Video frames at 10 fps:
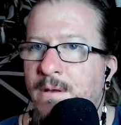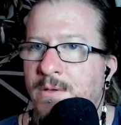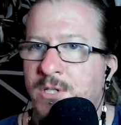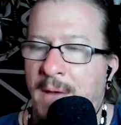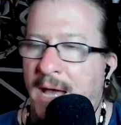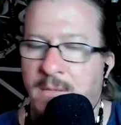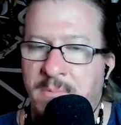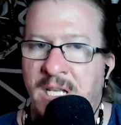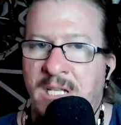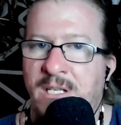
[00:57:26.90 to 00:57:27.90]
smack some
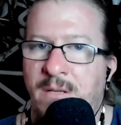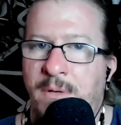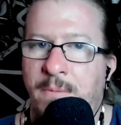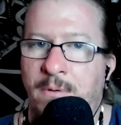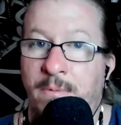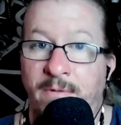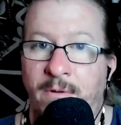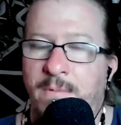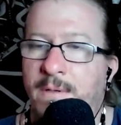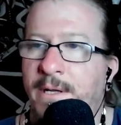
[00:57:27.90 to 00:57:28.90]
sense into people,
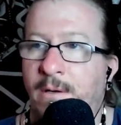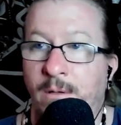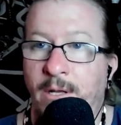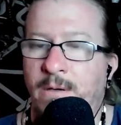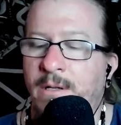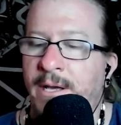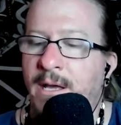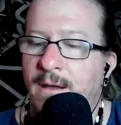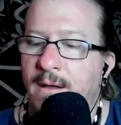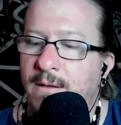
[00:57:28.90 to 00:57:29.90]
proverbially or literally,
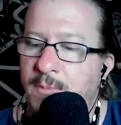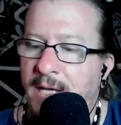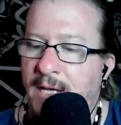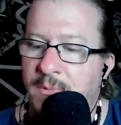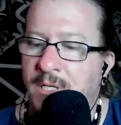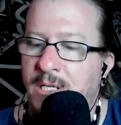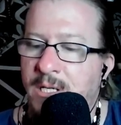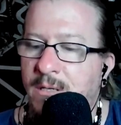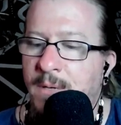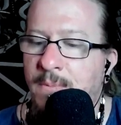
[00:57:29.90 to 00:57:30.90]
smack some sense
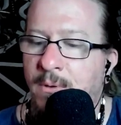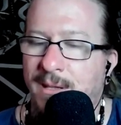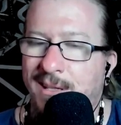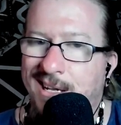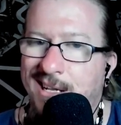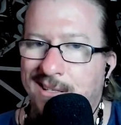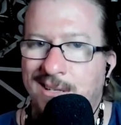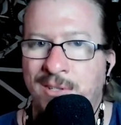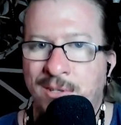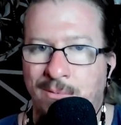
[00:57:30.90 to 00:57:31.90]
into people. That
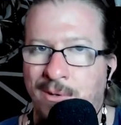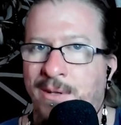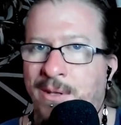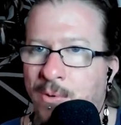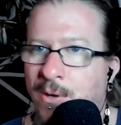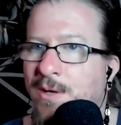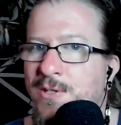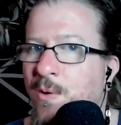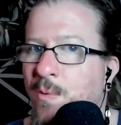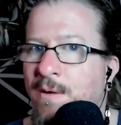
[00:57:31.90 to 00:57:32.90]
doesn't really work
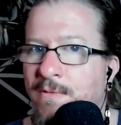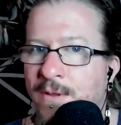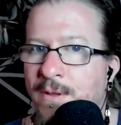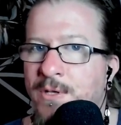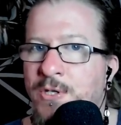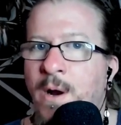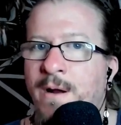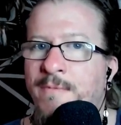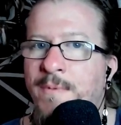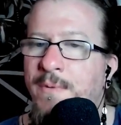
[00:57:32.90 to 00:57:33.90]
so well for the majority
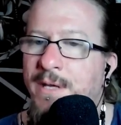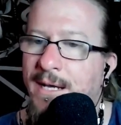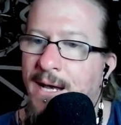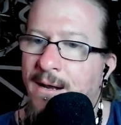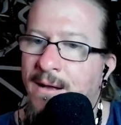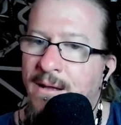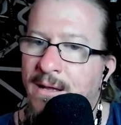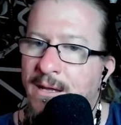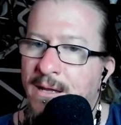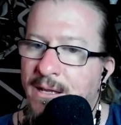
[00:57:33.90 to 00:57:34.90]
of people. You gotta,
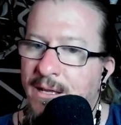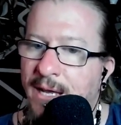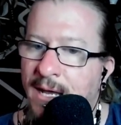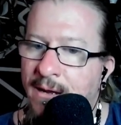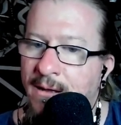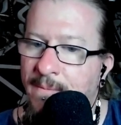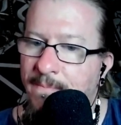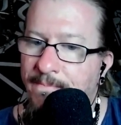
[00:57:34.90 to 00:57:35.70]
you gotta,